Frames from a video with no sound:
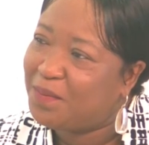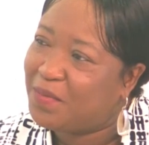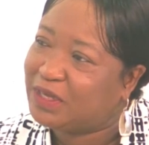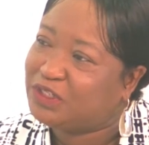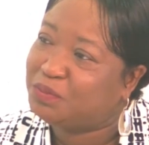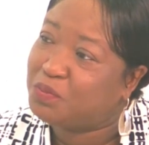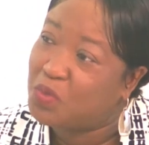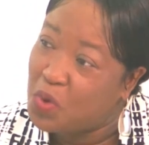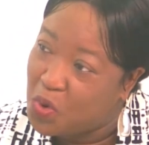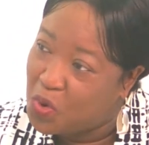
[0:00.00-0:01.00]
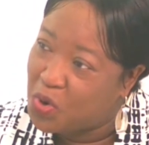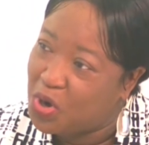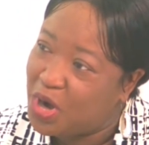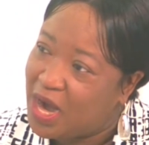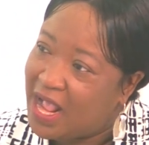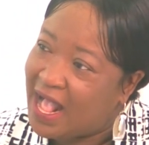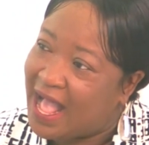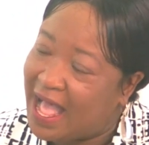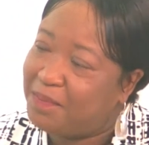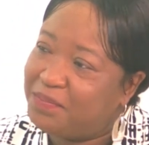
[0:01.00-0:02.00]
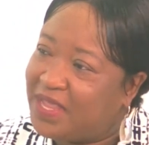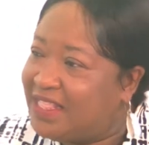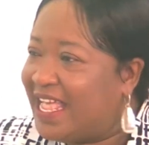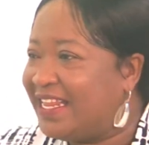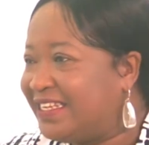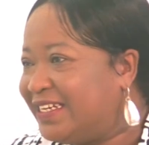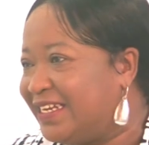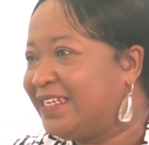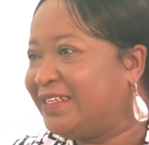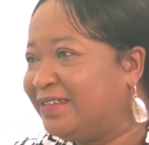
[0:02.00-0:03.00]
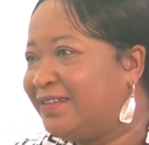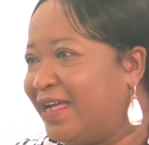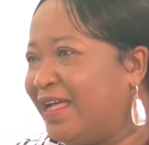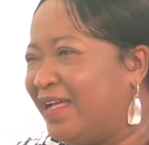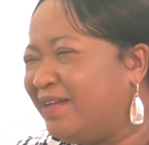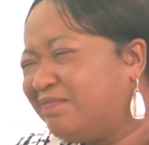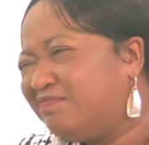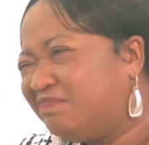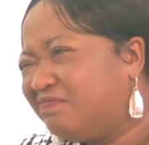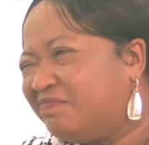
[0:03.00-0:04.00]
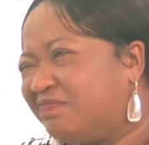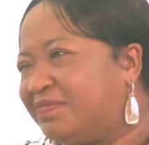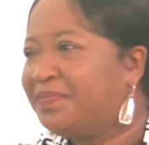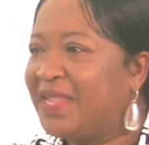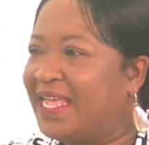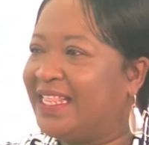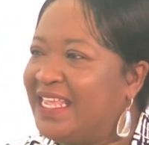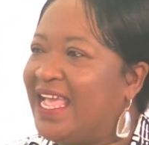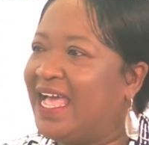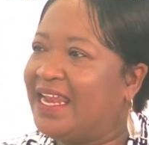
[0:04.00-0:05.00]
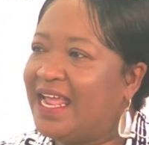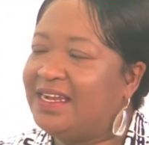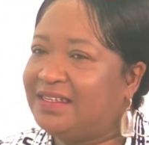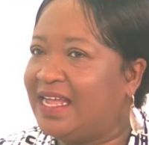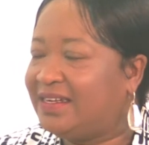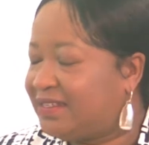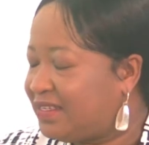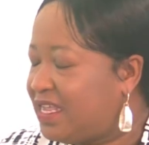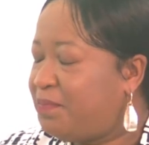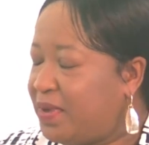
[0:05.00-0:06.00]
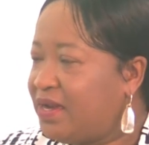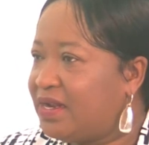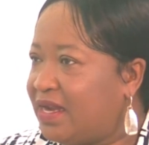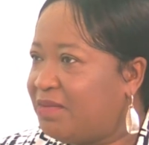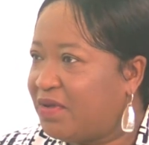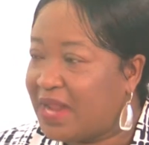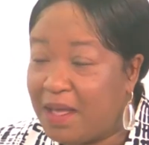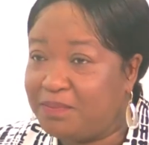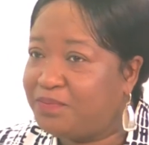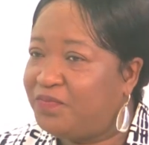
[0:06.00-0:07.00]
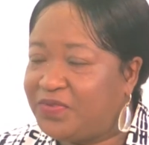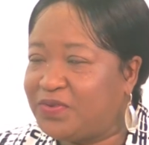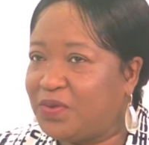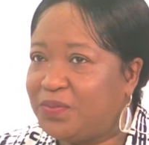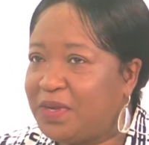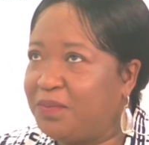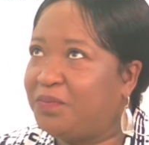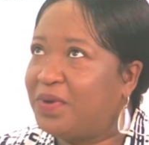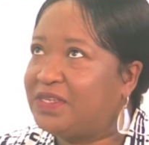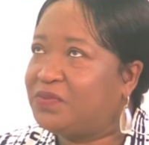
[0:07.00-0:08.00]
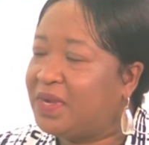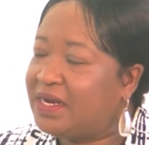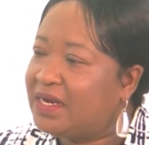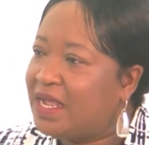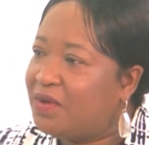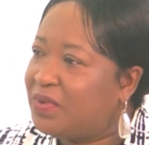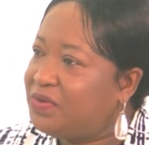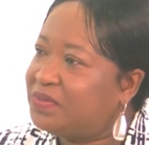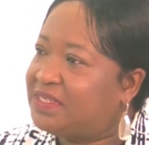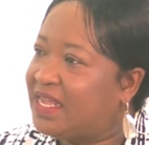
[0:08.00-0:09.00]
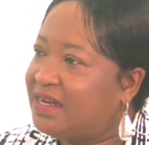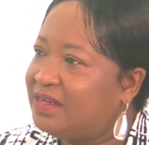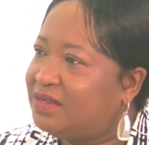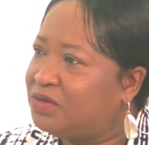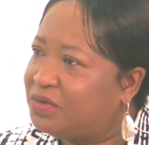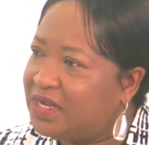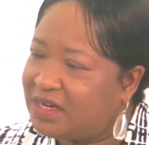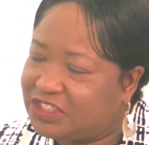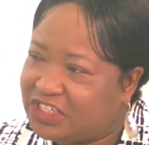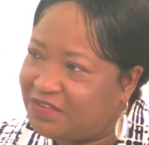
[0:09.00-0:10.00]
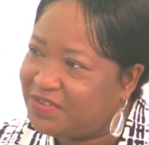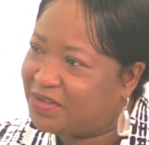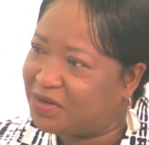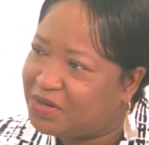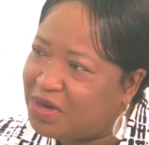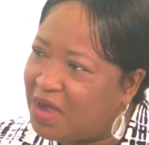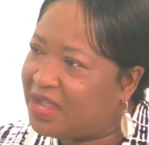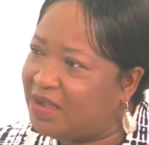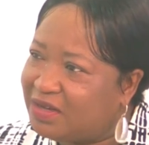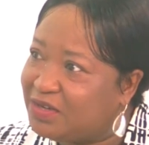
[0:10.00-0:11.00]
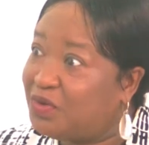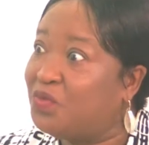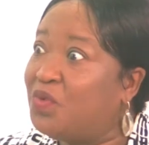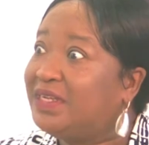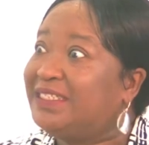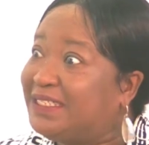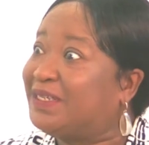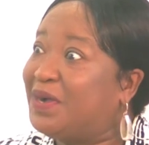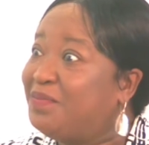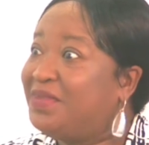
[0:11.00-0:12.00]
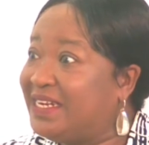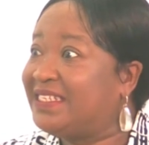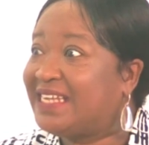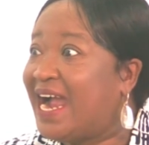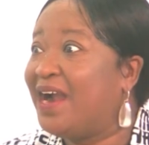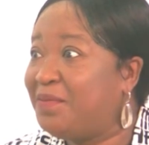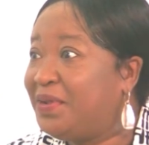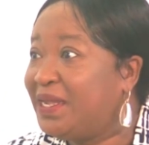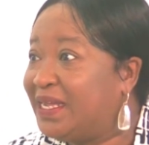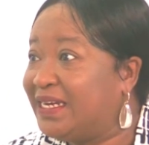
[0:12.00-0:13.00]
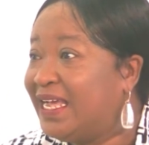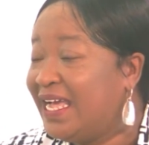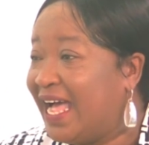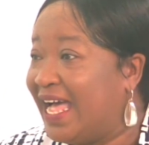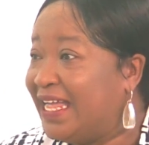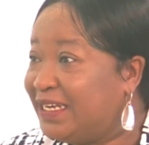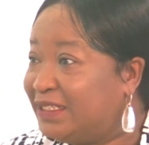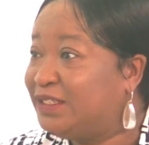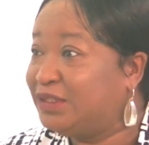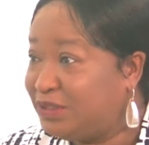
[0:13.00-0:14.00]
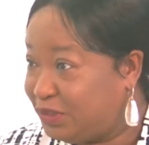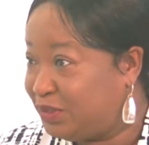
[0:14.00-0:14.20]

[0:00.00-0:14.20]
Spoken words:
much more happening than the little that is keeping the name. I'm so impressed when you said that, you know, there are chefs that are knocking on the door wanting to come to this Caribbean island to.